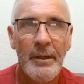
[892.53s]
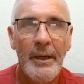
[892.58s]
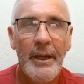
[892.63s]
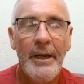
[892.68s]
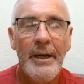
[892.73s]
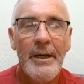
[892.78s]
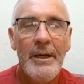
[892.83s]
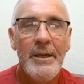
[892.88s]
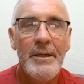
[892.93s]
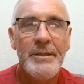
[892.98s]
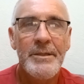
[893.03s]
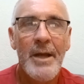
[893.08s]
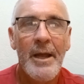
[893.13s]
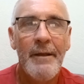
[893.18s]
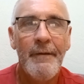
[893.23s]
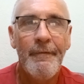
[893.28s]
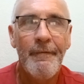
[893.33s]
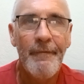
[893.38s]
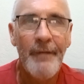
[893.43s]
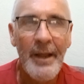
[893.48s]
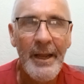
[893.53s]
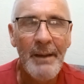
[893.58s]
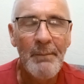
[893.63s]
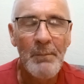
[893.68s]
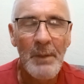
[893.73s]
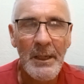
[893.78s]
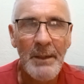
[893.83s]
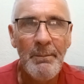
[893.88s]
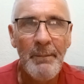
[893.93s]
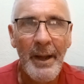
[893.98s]
It is a
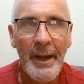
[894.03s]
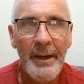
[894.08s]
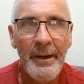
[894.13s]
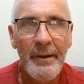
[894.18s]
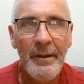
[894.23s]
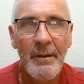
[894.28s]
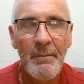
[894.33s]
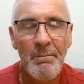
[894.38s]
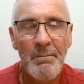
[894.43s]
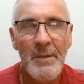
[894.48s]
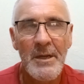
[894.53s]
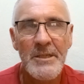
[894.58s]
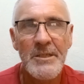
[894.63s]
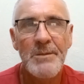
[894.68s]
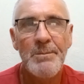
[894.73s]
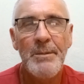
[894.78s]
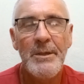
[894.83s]
family matter that must